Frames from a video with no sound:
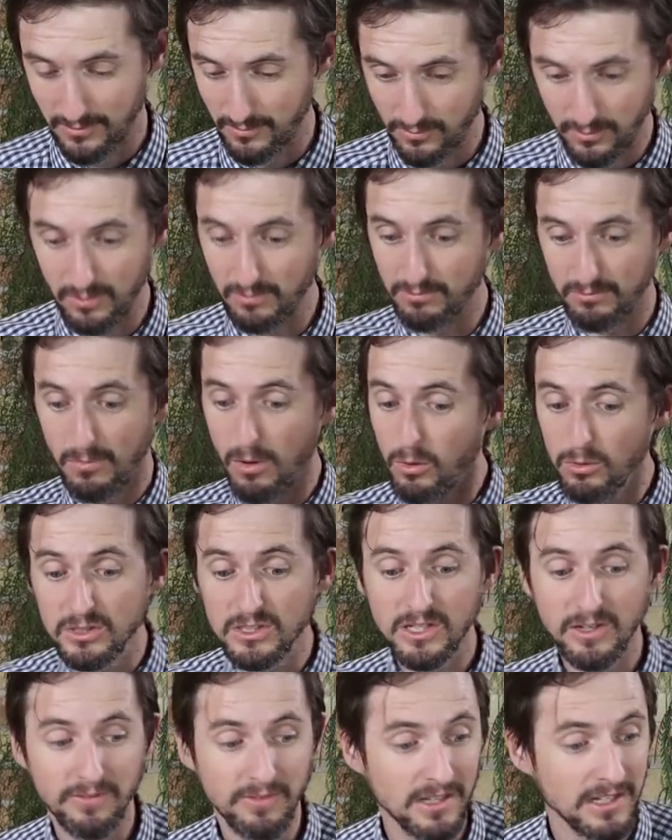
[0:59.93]
well,
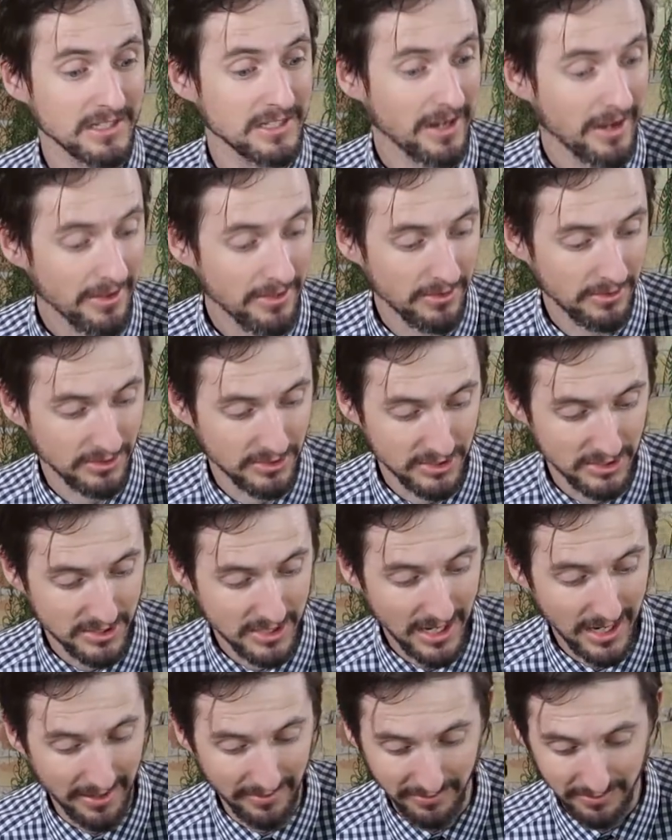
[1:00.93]
most of this other
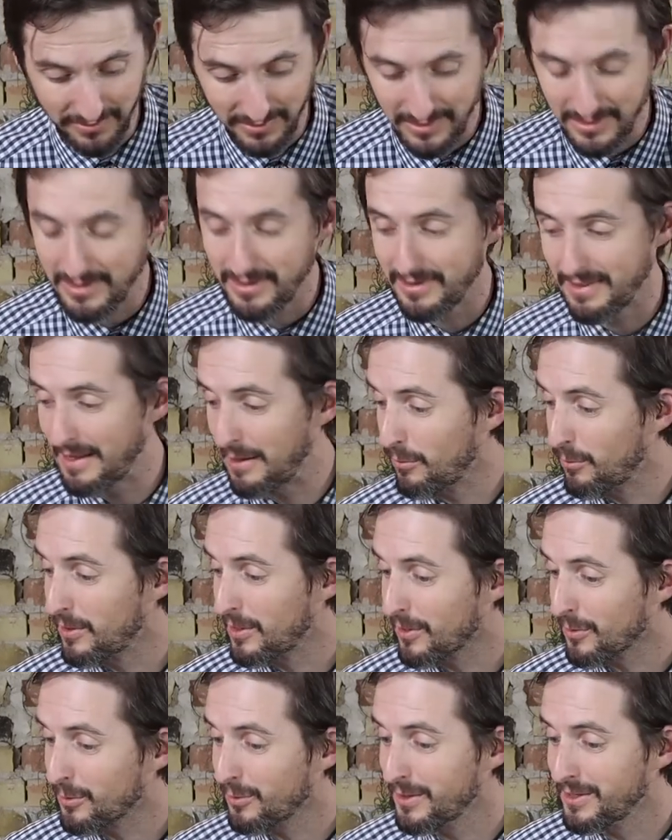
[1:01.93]
stuff that
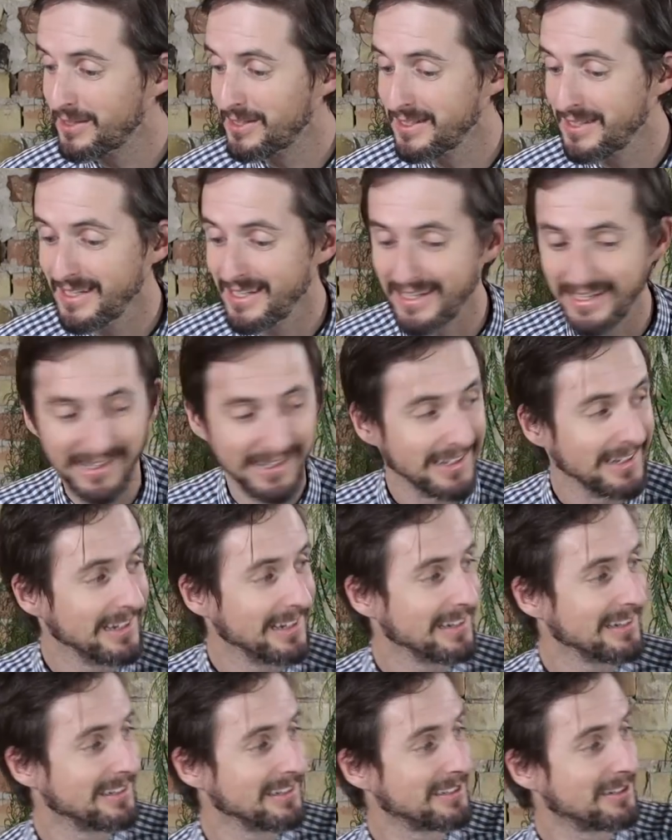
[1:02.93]
we are going to need
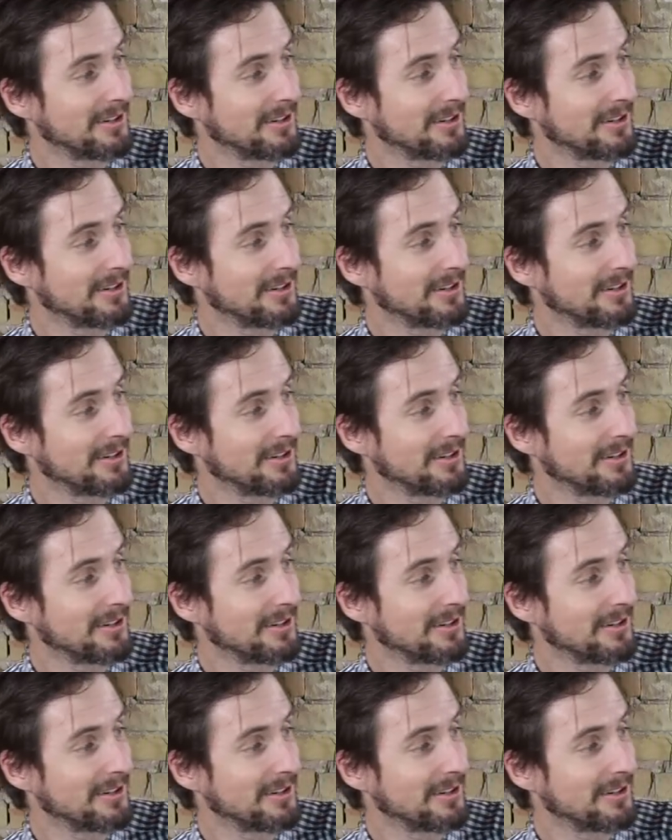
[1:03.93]
to